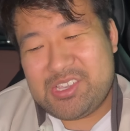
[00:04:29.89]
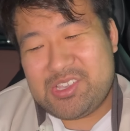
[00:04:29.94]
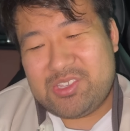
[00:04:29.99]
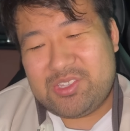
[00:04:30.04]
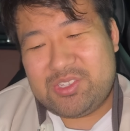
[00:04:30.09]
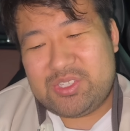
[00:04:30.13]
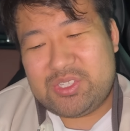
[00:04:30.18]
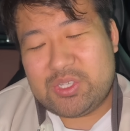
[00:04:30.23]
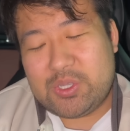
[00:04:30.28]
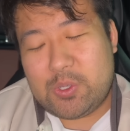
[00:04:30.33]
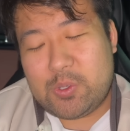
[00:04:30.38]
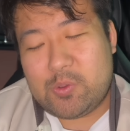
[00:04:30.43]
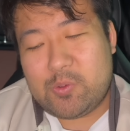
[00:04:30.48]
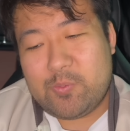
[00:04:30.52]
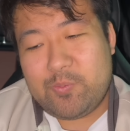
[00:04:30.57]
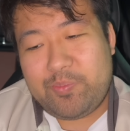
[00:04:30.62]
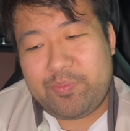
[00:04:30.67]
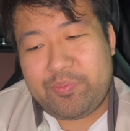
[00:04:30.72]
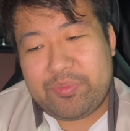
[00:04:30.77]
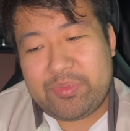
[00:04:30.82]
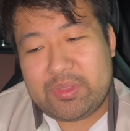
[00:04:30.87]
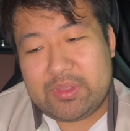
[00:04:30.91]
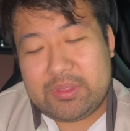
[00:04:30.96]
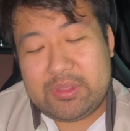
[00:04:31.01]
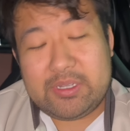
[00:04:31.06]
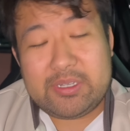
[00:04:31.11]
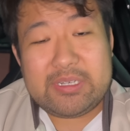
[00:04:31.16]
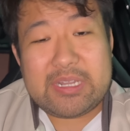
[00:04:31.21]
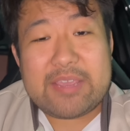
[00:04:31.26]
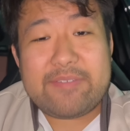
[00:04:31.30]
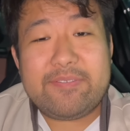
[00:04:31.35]
So
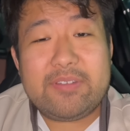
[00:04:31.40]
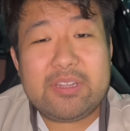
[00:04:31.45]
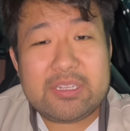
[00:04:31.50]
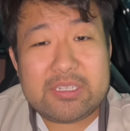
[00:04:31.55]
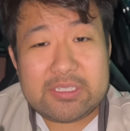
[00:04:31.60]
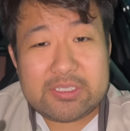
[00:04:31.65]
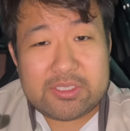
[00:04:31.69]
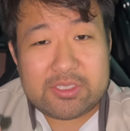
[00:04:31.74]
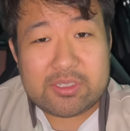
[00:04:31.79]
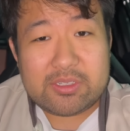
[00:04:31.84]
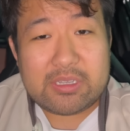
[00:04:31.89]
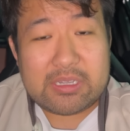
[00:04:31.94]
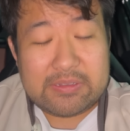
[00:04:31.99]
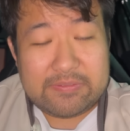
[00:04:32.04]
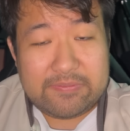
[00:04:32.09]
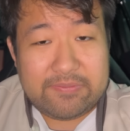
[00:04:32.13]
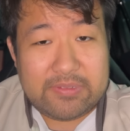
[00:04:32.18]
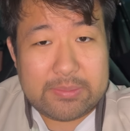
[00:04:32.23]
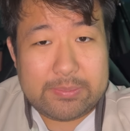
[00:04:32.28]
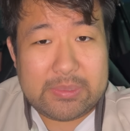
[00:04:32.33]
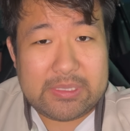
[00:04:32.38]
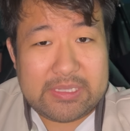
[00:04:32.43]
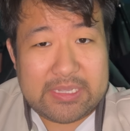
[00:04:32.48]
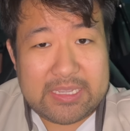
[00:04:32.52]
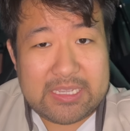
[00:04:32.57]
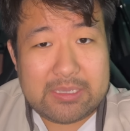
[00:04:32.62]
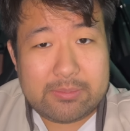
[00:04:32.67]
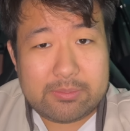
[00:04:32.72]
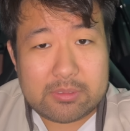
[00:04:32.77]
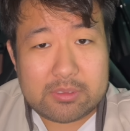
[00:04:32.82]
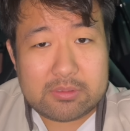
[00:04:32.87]
they're definitely still going to flip the
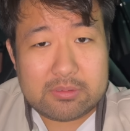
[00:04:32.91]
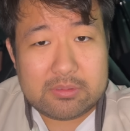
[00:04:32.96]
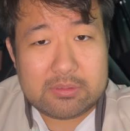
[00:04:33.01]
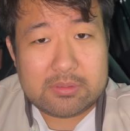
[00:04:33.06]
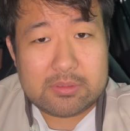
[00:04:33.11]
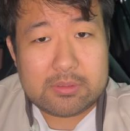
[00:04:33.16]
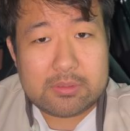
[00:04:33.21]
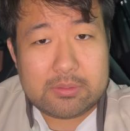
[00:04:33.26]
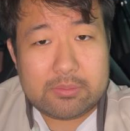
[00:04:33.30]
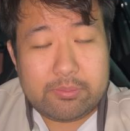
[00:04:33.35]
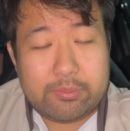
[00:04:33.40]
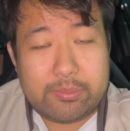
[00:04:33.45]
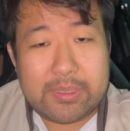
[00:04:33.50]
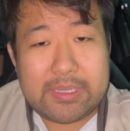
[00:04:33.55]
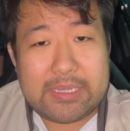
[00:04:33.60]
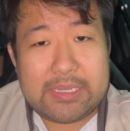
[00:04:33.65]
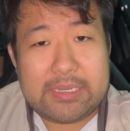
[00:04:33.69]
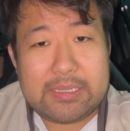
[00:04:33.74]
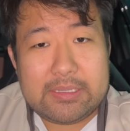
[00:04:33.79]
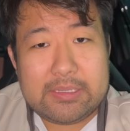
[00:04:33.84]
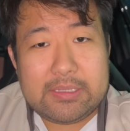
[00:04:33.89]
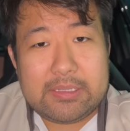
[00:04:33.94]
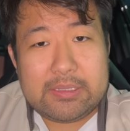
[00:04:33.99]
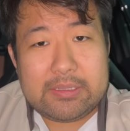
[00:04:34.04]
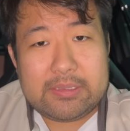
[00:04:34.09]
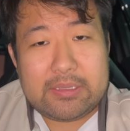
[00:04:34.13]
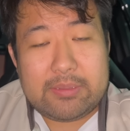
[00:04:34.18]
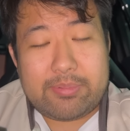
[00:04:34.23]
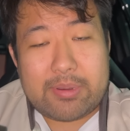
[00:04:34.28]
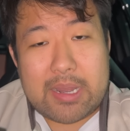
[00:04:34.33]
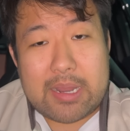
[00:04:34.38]
table, but
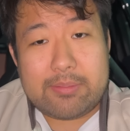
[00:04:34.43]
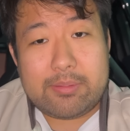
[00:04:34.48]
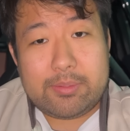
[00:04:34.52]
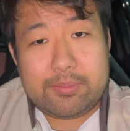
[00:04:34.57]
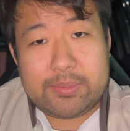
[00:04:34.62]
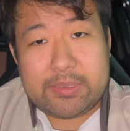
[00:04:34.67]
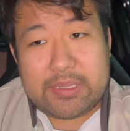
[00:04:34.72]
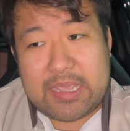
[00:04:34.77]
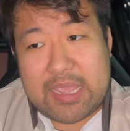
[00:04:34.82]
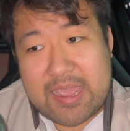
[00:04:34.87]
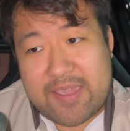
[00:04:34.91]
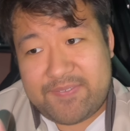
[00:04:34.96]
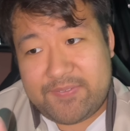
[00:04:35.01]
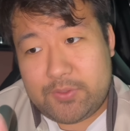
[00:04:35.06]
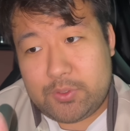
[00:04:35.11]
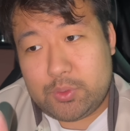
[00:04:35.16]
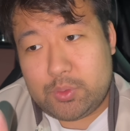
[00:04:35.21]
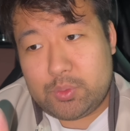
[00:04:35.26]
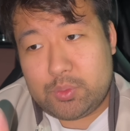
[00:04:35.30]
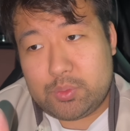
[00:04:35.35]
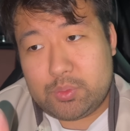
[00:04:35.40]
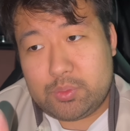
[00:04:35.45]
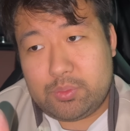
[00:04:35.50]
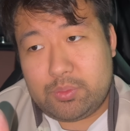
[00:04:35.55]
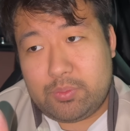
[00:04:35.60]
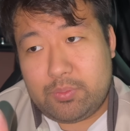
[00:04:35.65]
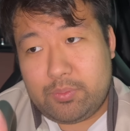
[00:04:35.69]
they probably have to